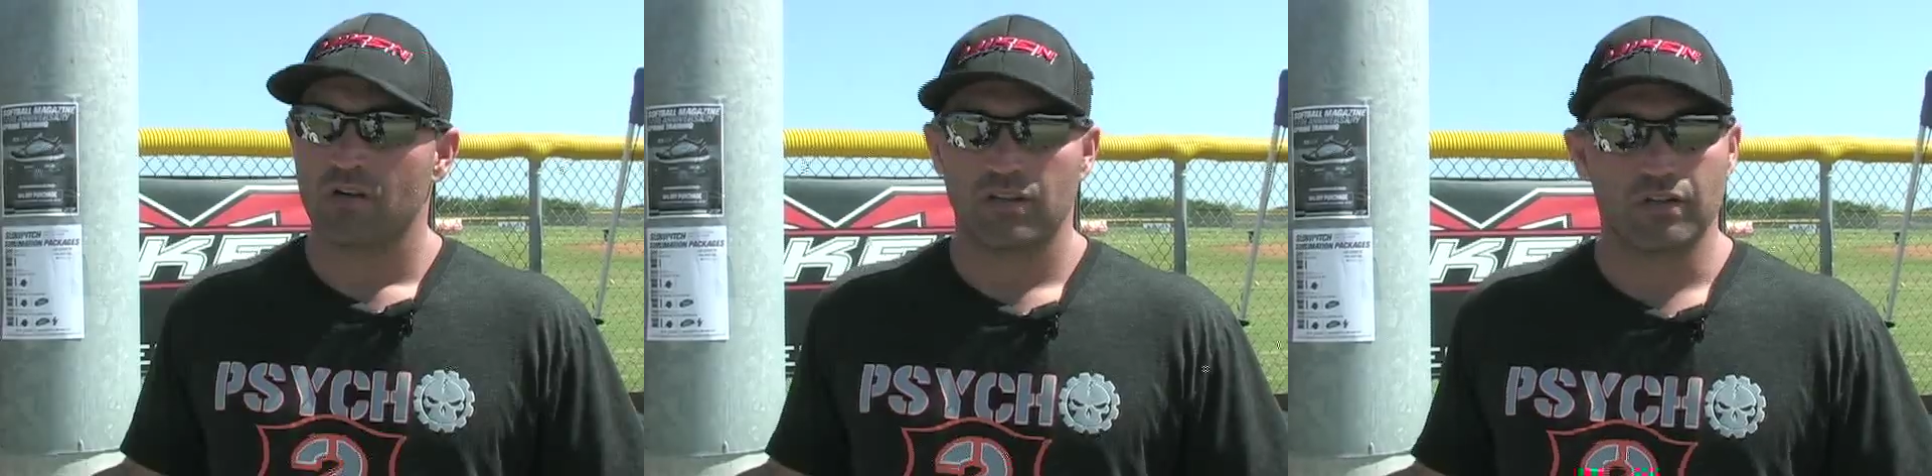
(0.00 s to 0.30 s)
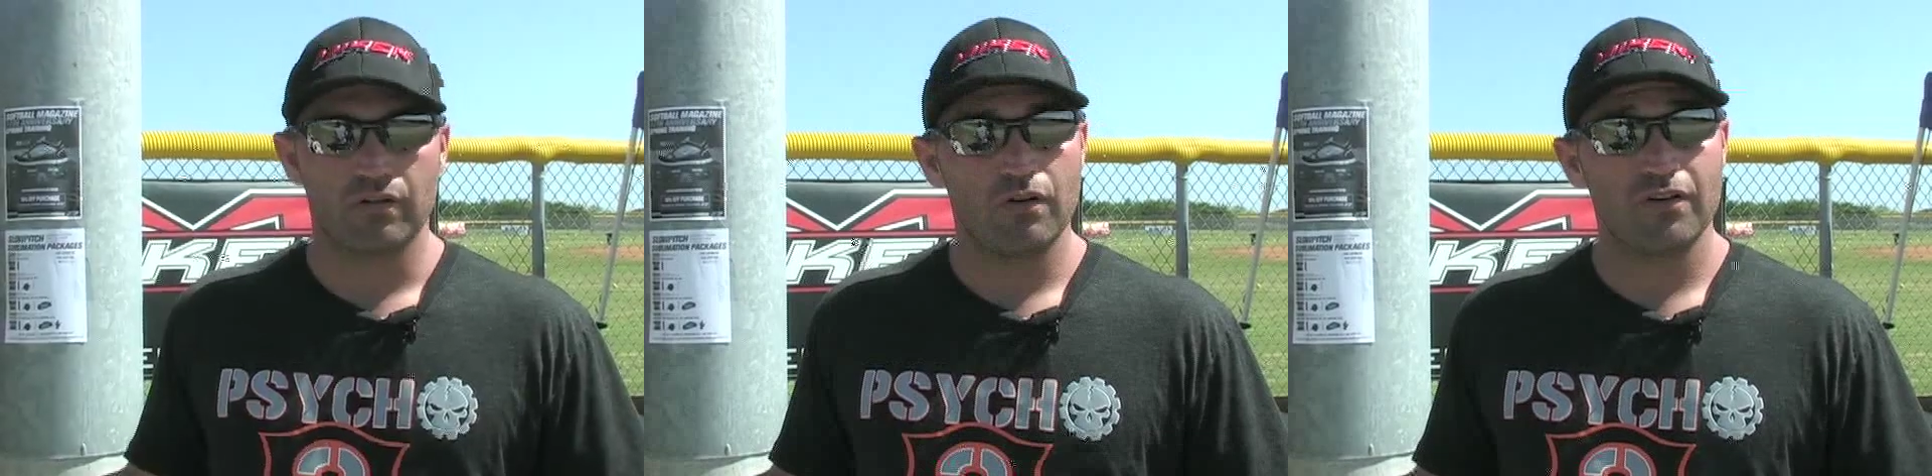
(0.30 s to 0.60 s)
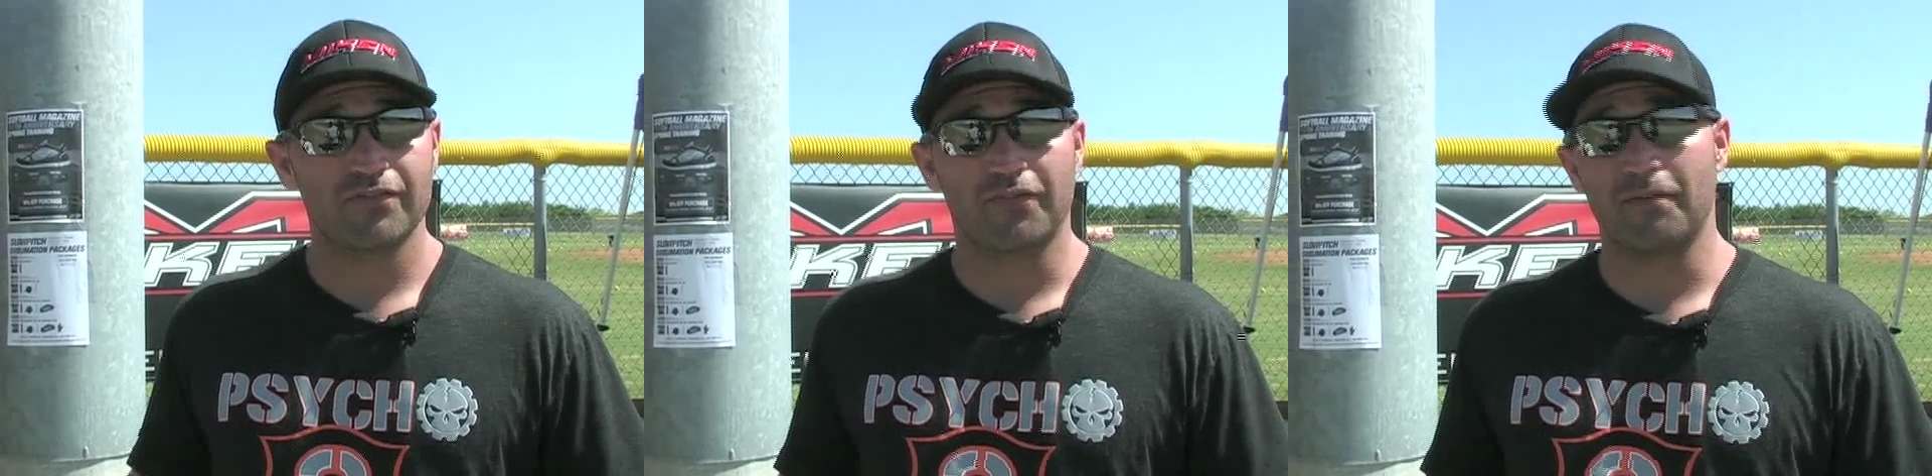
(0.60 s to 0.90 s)
The
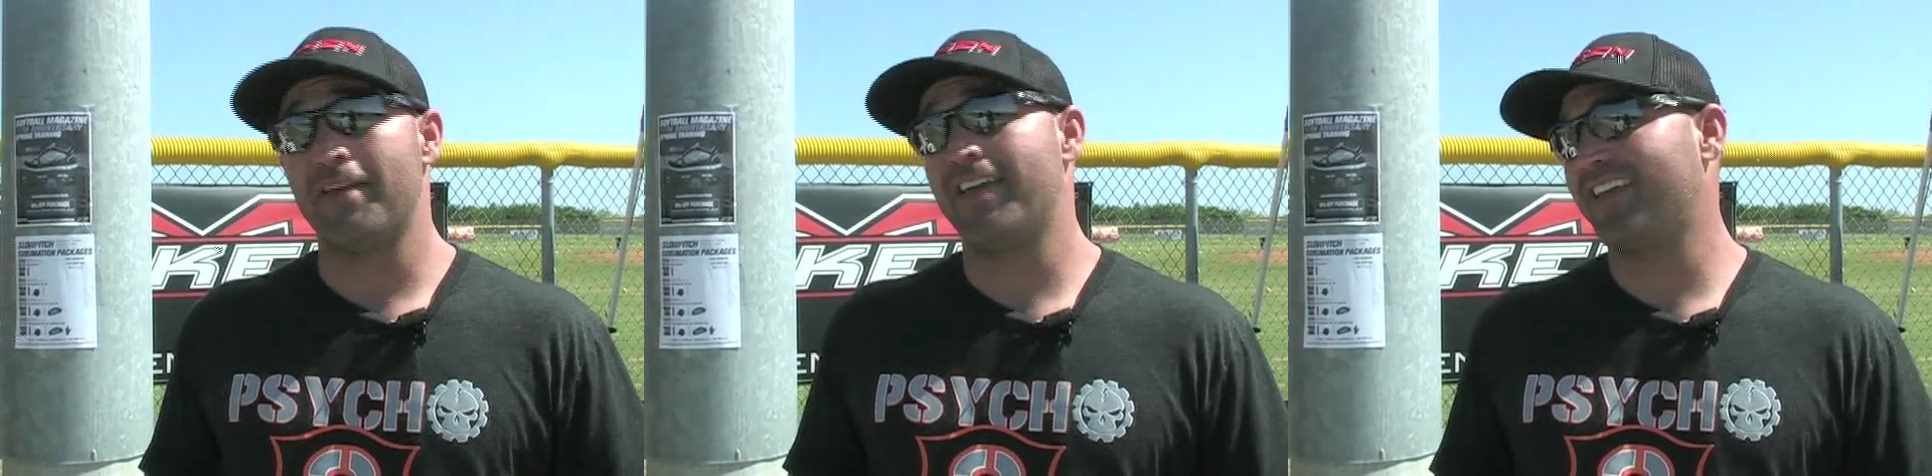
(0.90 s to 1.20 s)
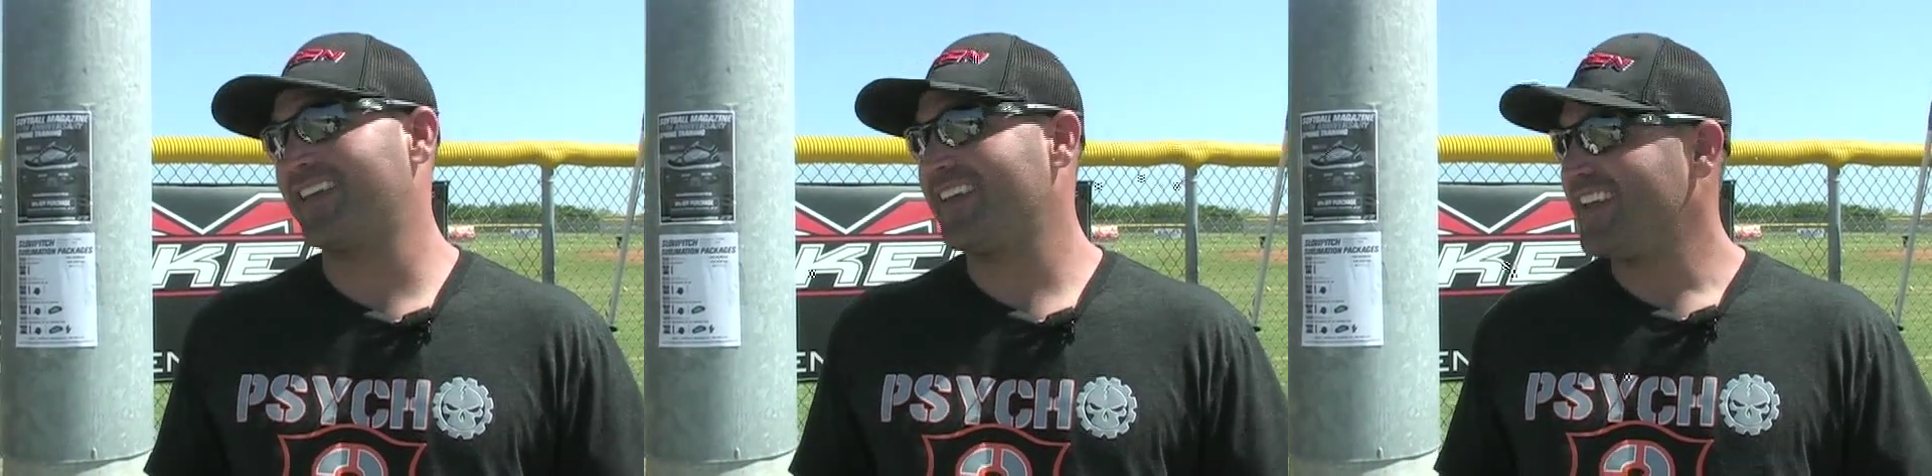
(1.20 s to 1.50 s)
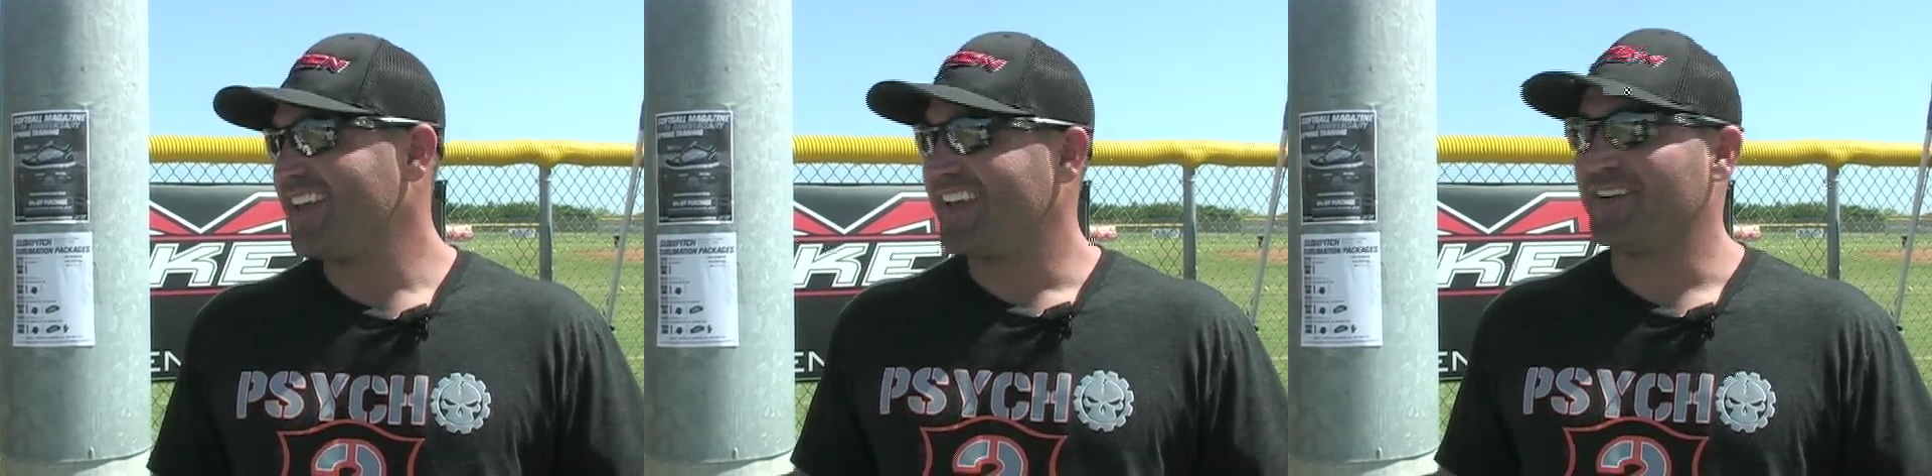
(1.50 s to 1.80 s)
goals for me,
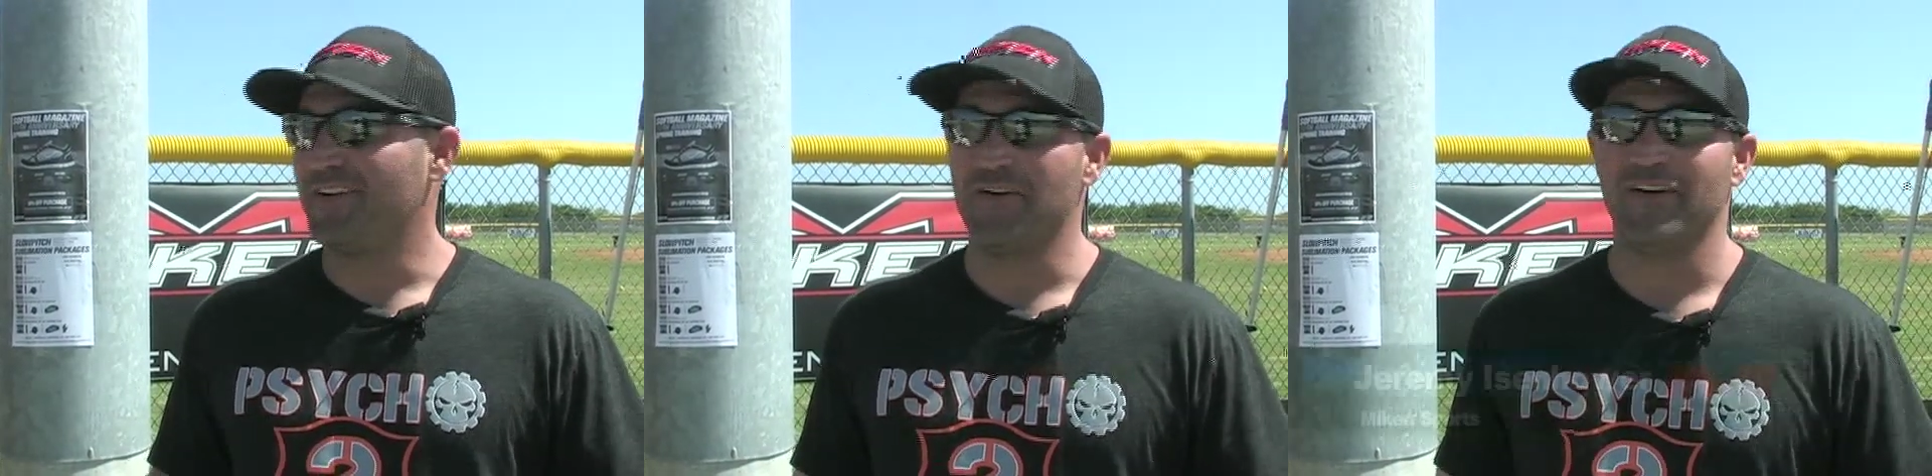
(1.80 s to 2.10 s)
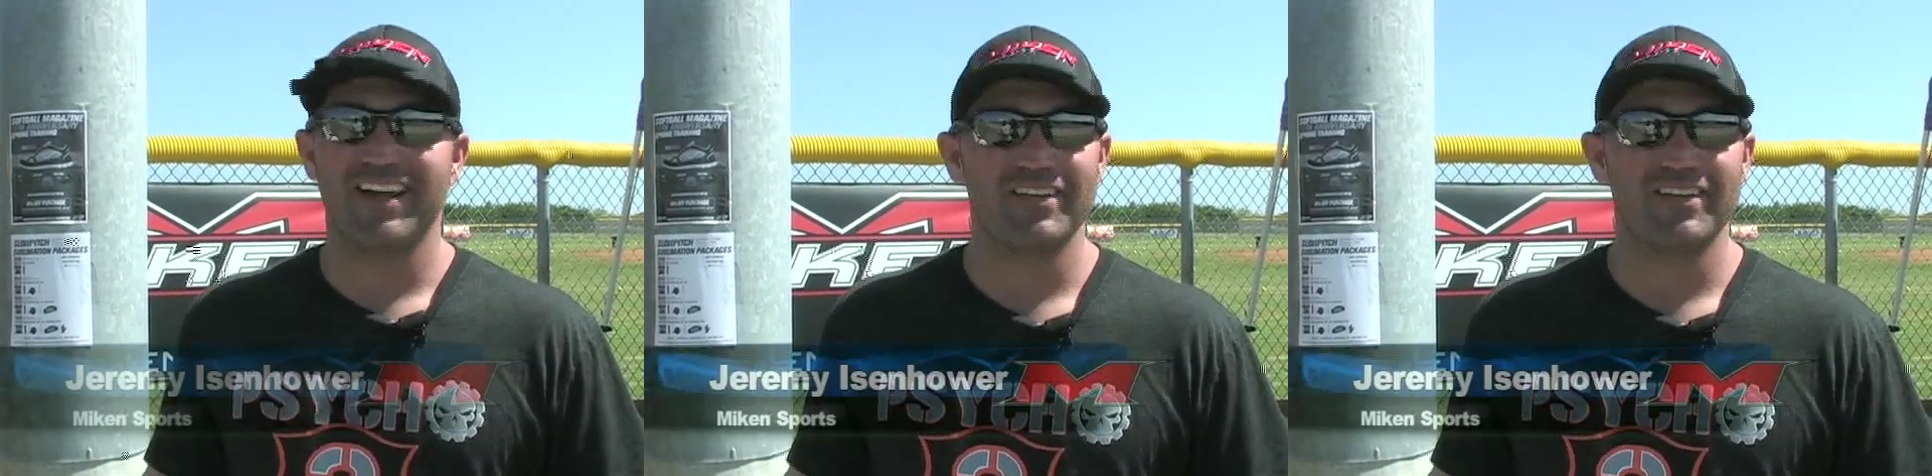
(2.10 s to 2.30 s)
you know what,